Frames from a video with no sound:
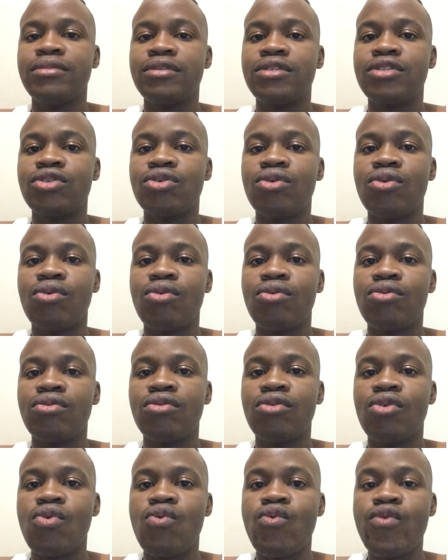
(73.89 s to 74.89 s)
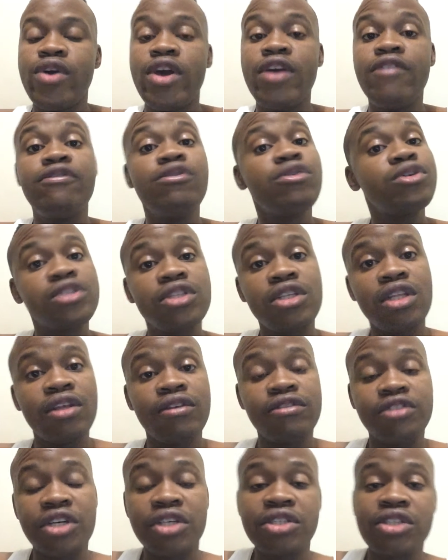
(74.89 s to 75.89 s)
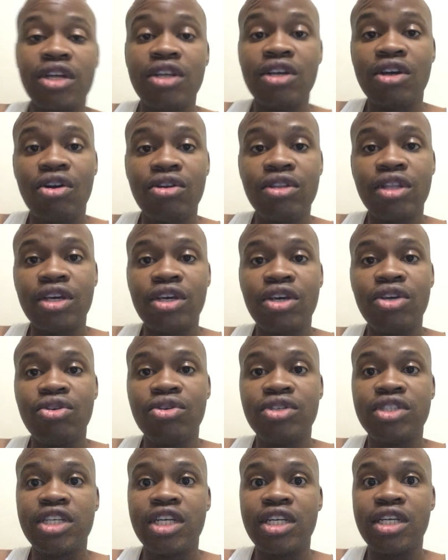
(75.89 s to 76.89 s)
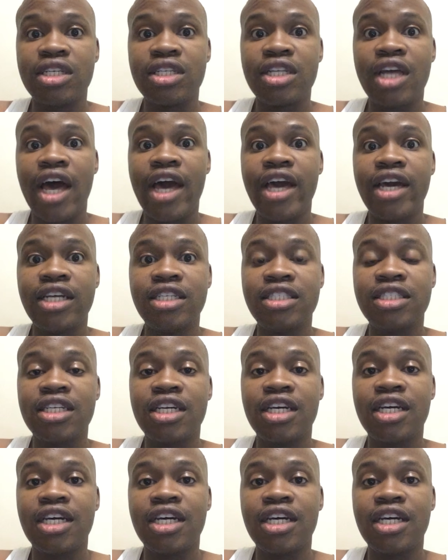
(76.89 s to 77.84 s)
So if you're just starting out the ketogenic diet,